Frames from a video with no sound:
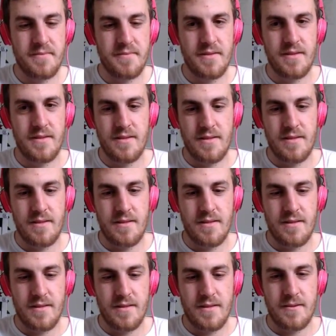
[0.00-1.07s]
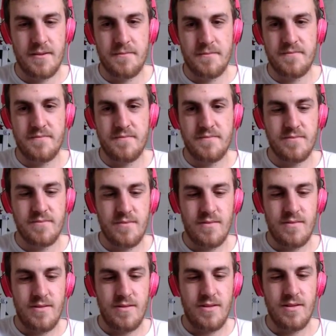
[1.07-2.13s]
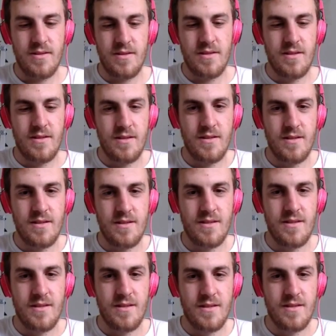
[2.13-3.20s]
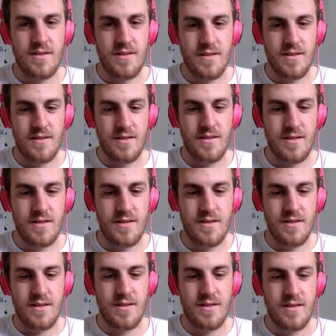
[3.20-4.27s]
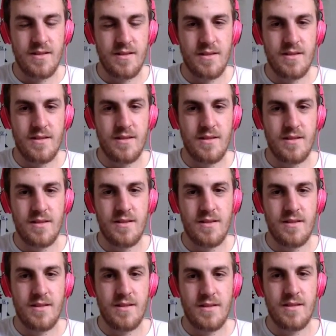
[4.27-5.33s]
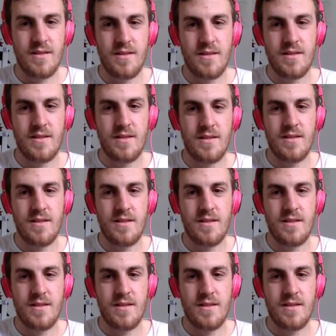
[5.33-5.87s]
Nothing is said.